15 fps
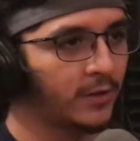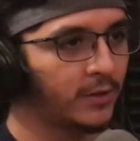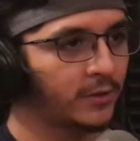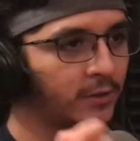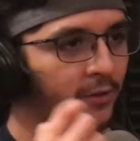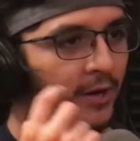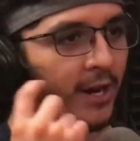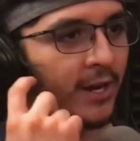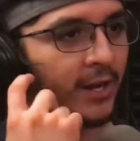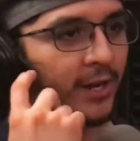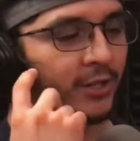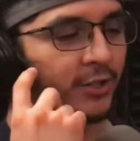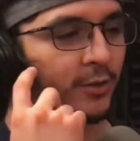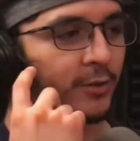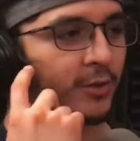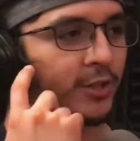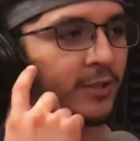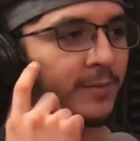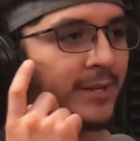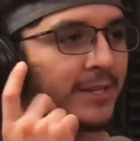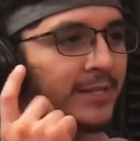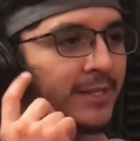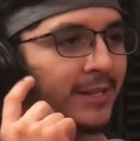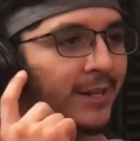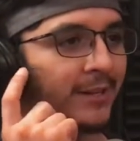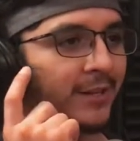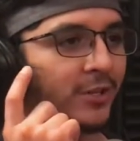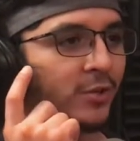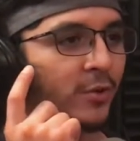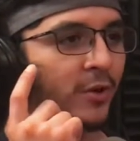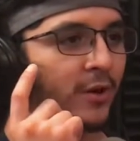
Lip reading: So your eyelashes will just be slightly shorter.